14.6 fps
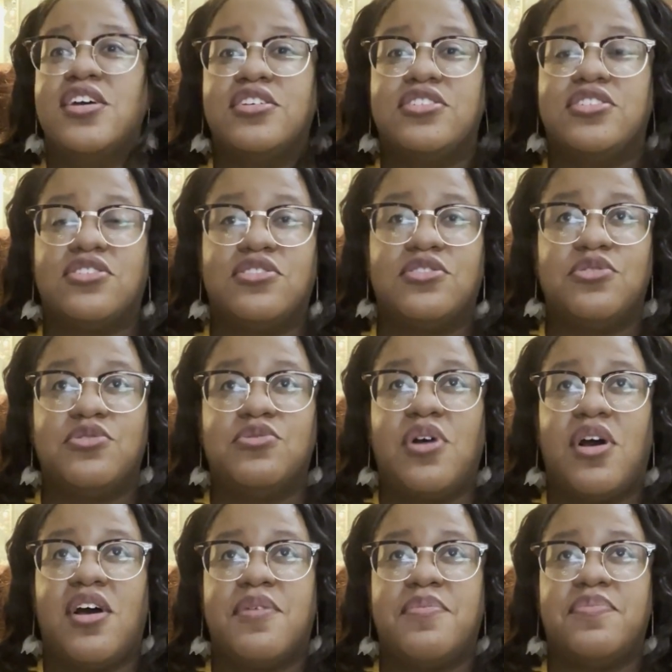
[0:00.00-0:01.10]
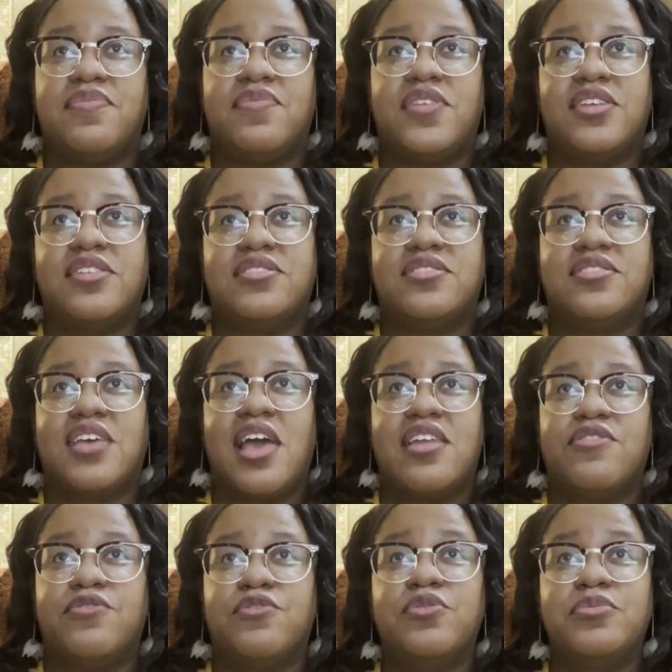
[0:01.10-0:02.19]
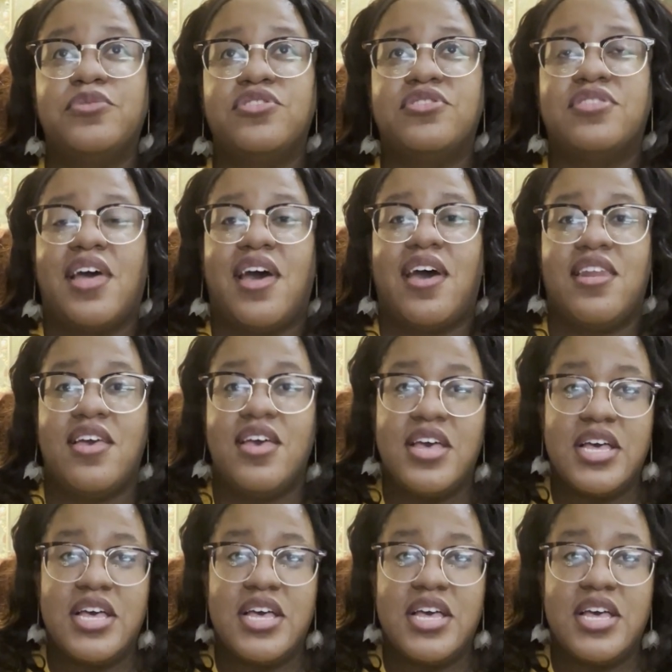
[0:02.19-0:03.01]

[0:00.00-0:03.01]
So it's kind of rumored that